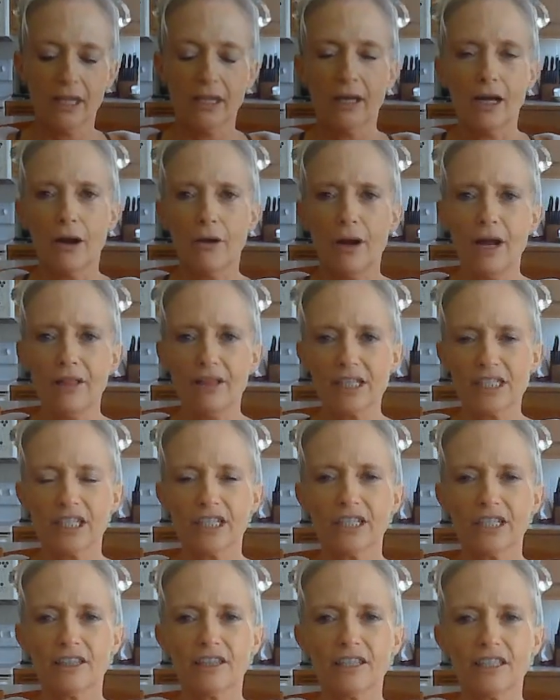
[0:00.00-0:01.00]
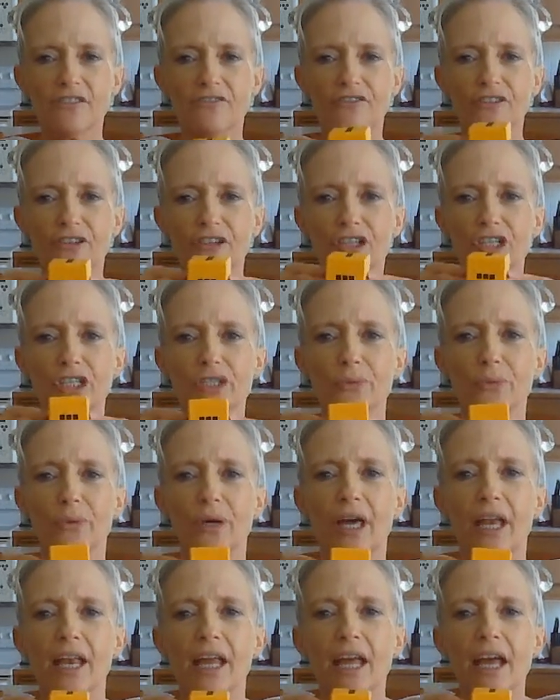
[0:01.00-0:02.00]
All right, let's look at this first
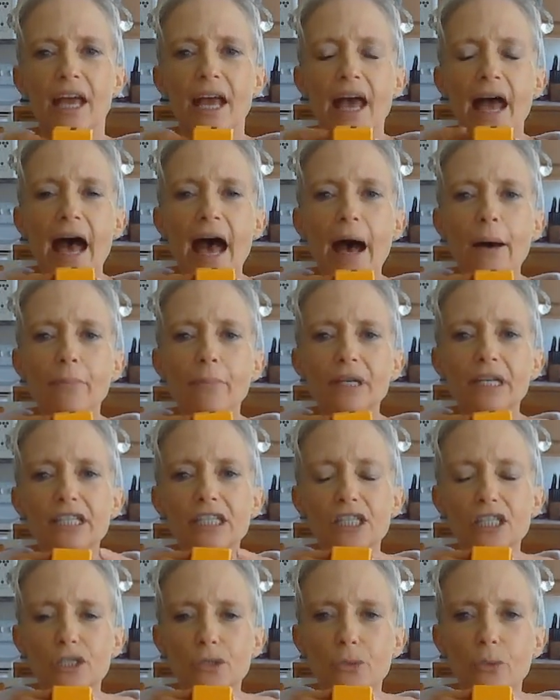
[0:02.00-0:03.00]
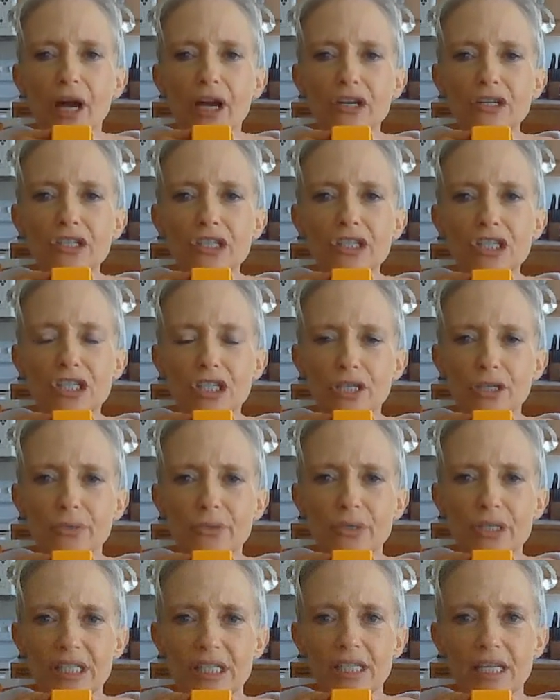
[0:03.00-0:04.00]
one. How many squares do
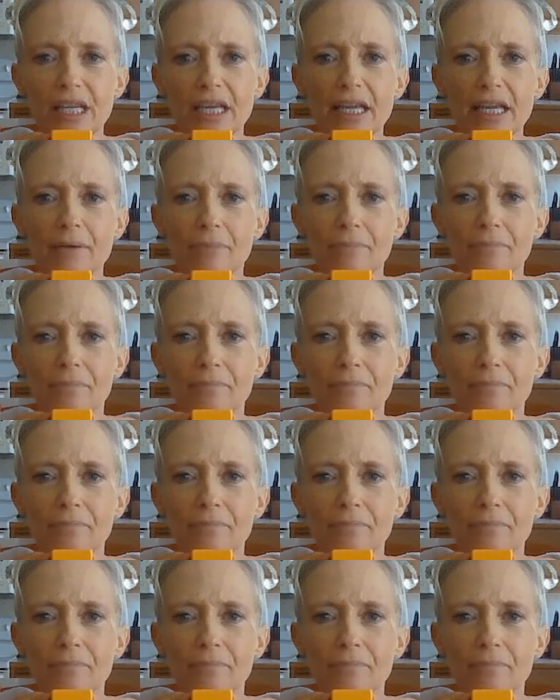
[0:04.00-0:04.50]
you see?